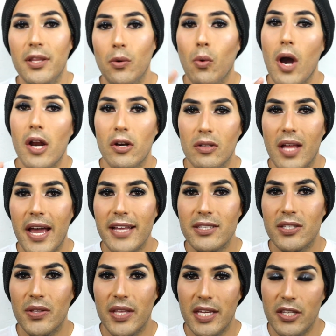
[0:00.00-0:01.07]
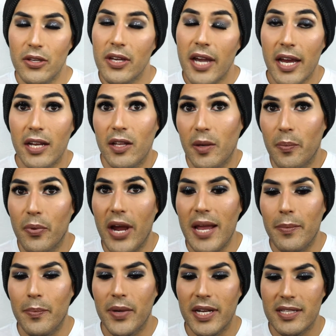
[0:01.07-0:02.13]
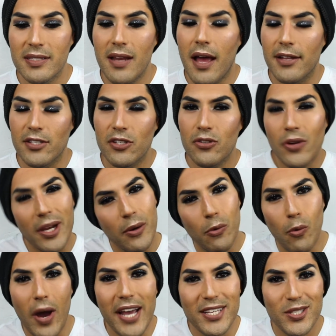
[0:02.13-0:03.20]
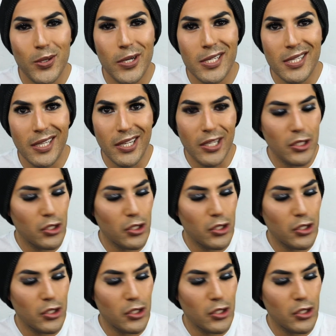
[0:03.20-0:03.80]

the waterline so that you can kind of look bright, but it's not straight white so it doesn't look